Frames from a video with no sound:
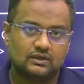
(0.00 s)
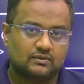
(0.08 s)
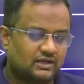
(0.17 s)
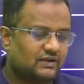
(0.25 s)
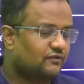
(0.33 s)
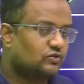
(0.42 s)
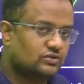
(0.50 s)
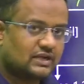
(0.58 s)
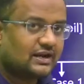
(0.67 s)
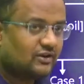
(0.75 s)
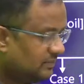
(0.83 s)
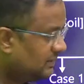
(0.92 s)
But of course,
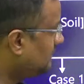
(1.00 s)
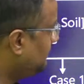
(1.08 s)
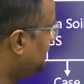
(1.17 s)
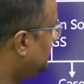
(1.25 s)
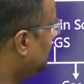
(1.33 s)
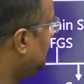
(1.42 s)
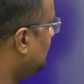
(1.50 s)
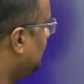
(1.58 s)
hydrometer, pipette here